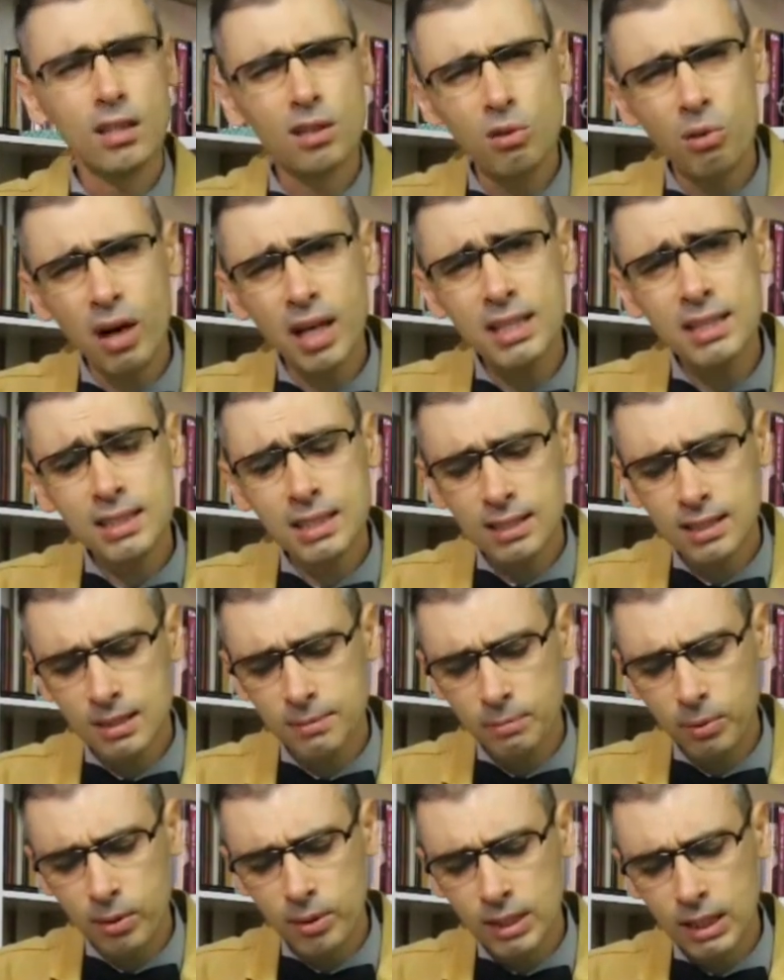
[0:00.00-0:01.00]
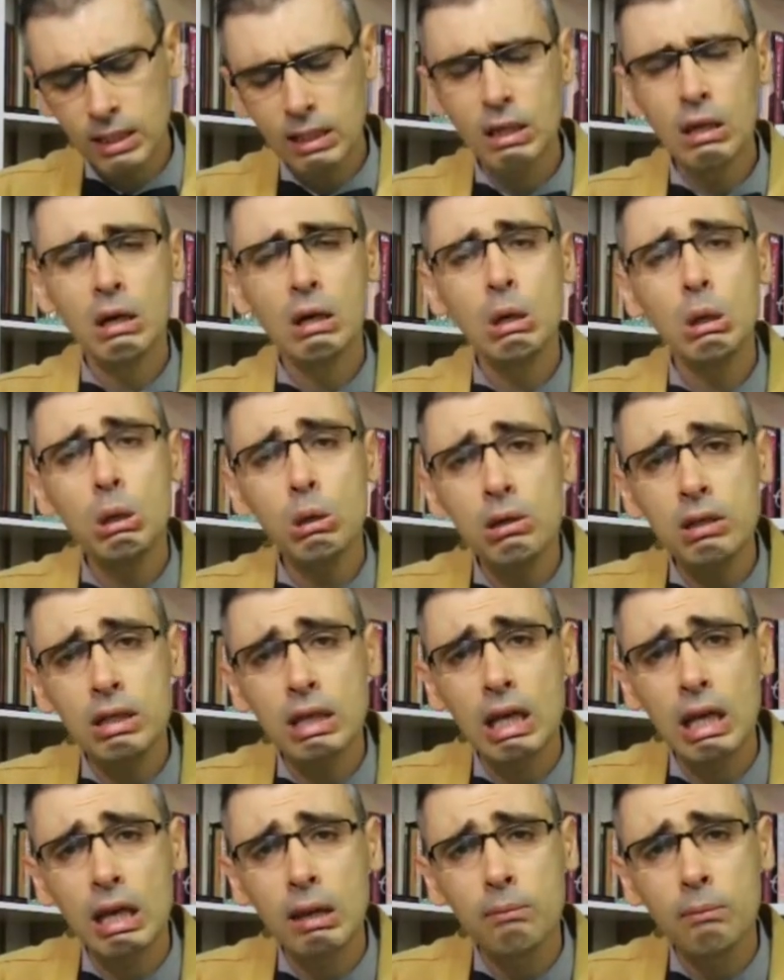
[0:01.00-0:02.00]
quite disappointed:
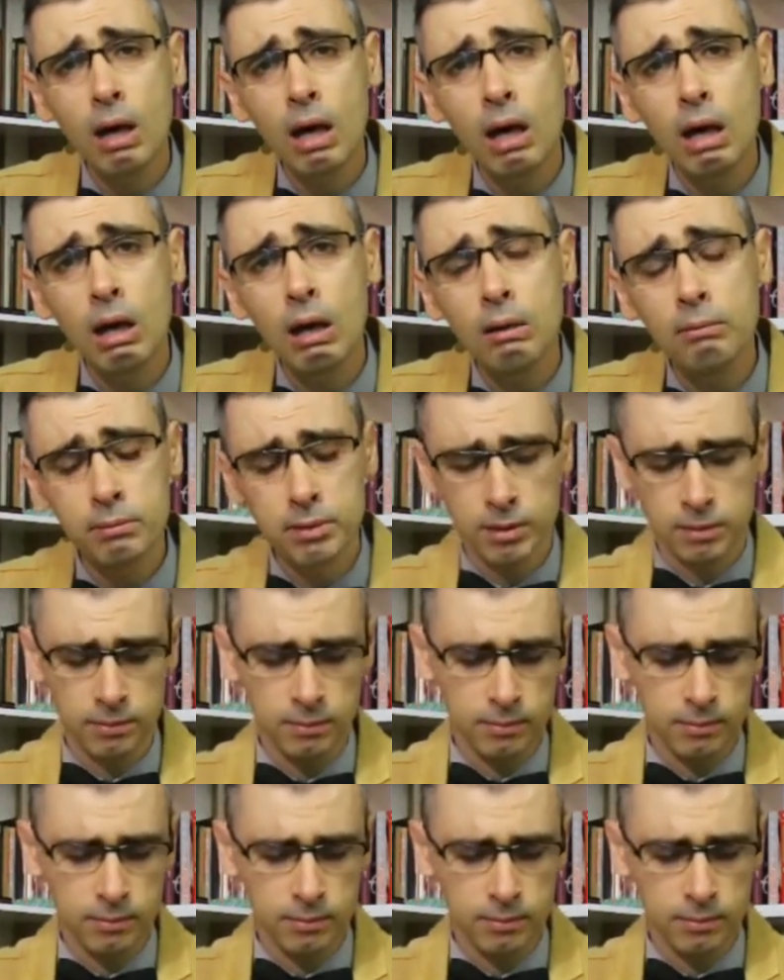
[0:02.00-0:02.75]
"Okay, Mom."